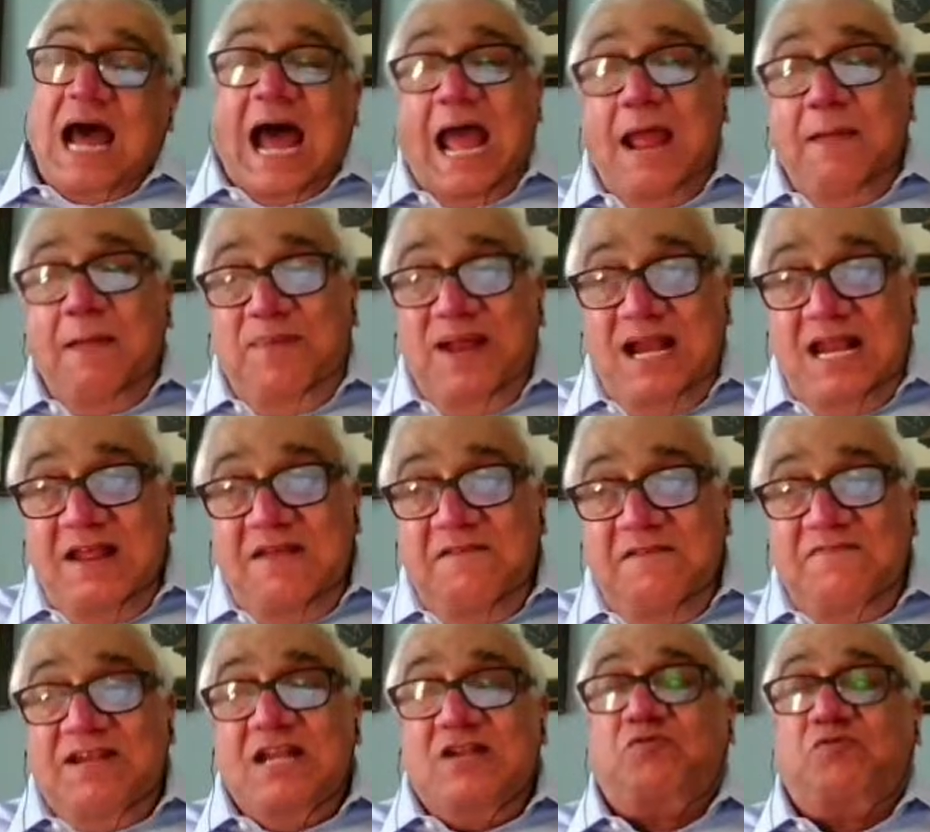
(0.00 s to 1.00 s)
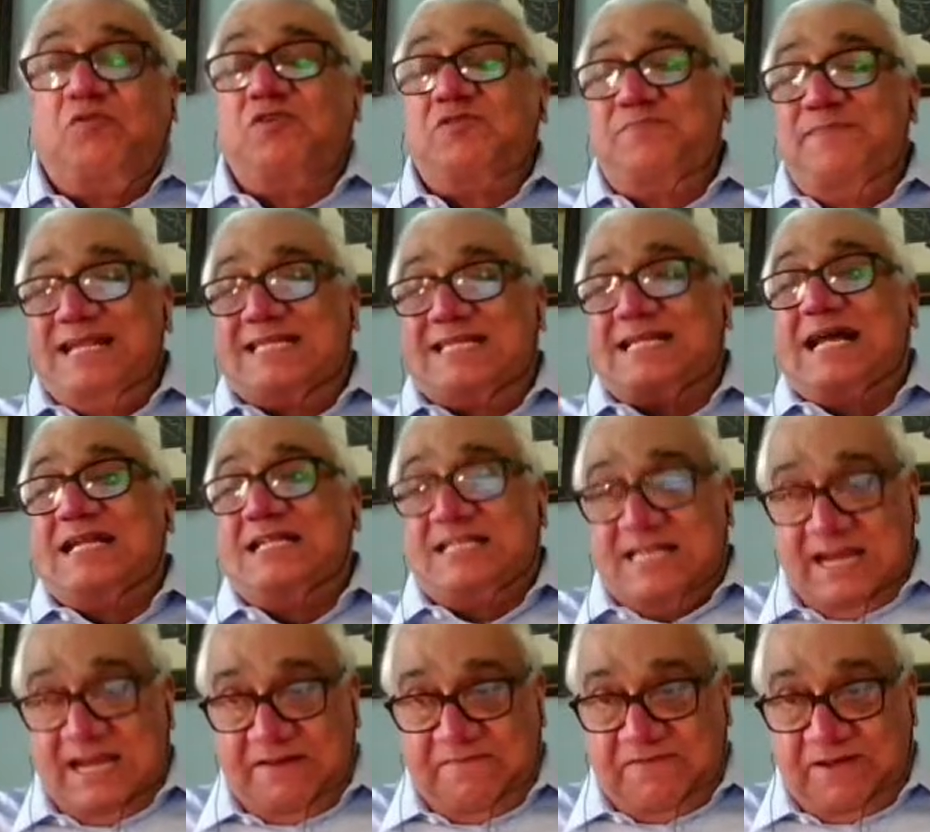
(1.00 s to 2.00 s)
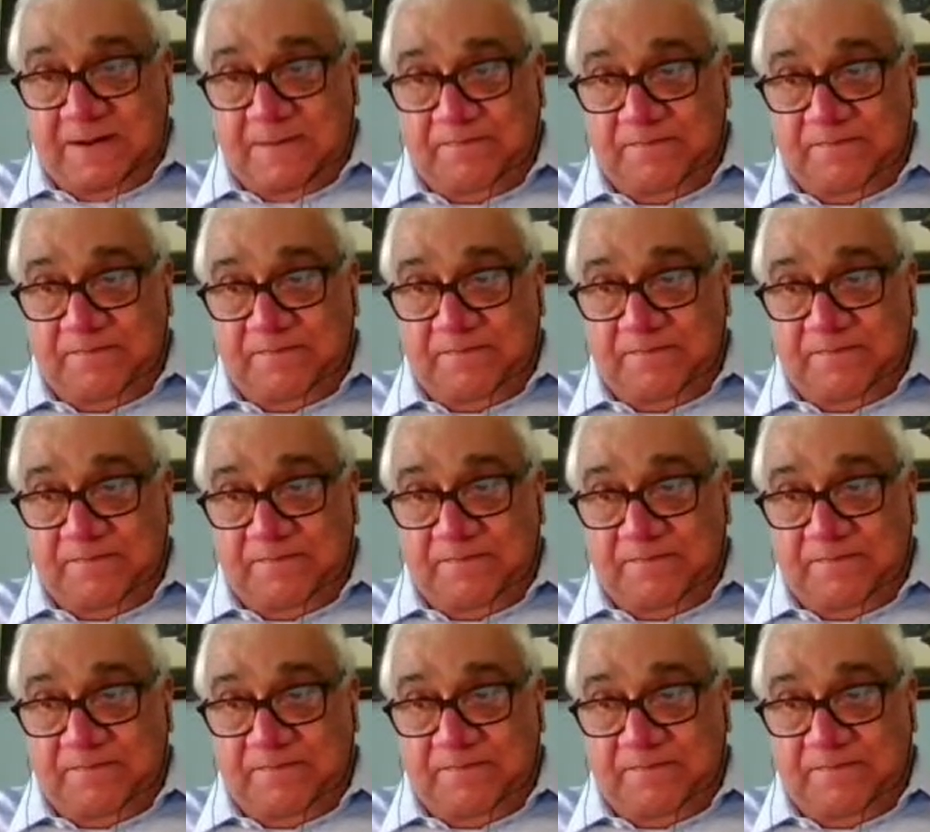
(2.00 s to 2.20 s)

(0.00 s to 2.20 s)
I believe this was misconceived.